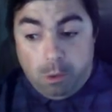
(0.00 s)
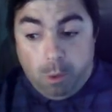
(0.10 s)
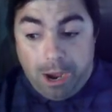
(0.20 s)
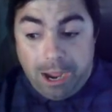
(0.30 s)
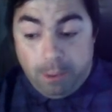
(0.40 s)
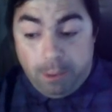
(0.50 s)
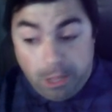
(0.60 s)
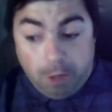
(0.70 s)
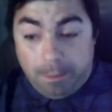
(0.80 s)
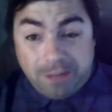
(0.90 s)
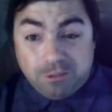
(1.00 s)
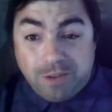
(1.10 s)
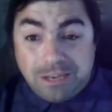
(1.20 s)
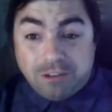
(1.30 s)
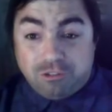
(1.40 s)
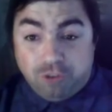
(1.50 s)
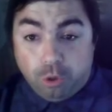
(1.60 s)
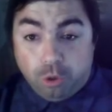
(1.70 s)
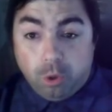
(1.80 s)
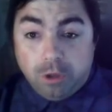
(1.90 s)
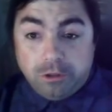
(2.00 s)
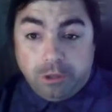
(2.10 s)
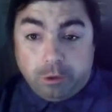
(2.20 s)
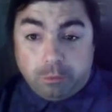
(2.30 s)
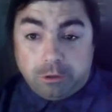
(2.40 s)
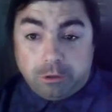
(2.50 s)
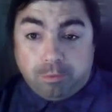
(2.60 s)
Why? Well, Pennsylvania is still dealing with a